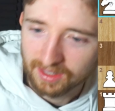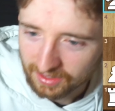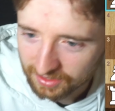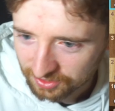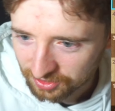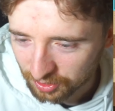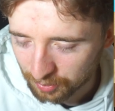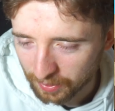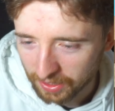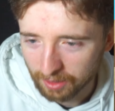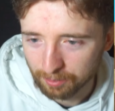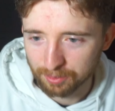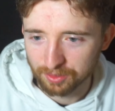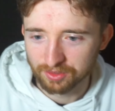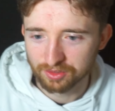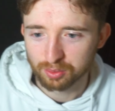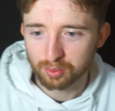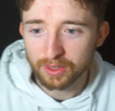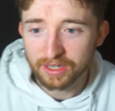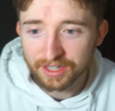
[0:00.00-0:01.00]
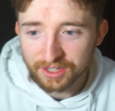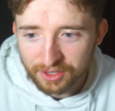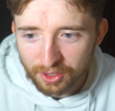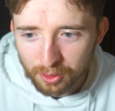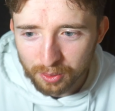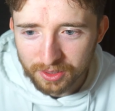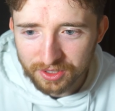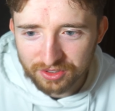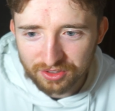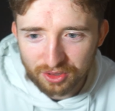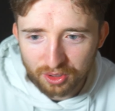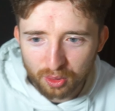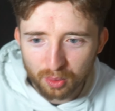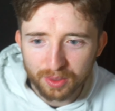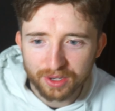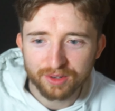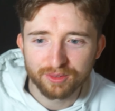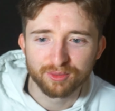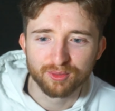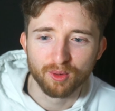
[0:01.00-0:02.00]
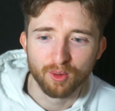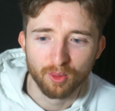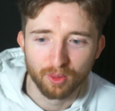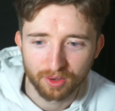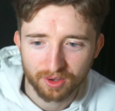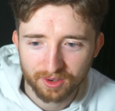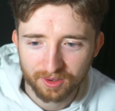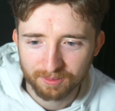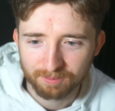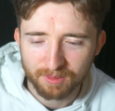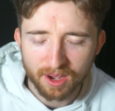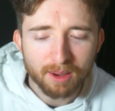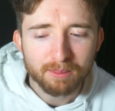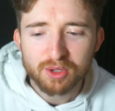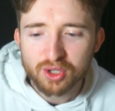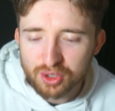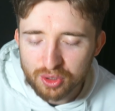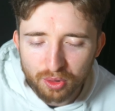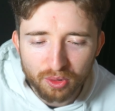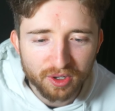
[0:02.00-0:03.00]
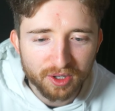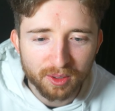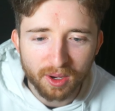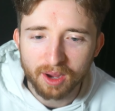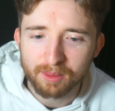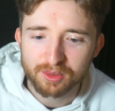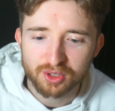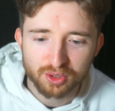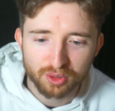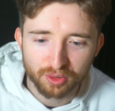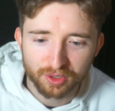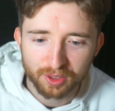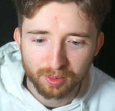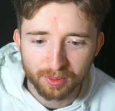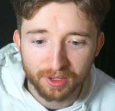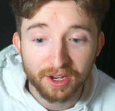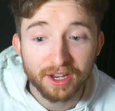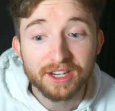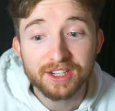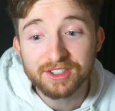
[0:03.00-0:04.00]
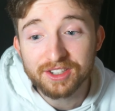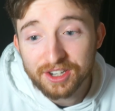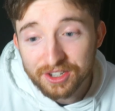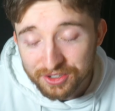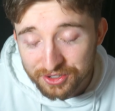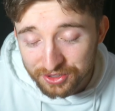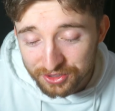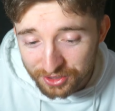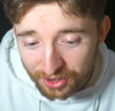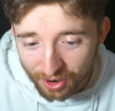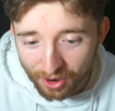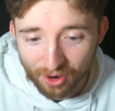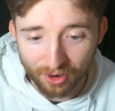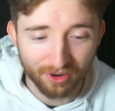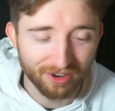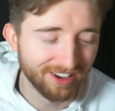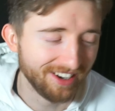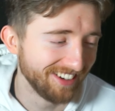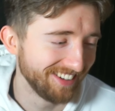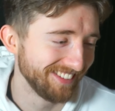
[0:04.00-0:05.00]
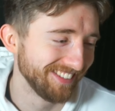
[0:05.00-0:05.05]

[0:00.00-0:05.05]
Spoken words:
Let's see what happens. Will he notice the queen fork? I'm sure he will. He did not.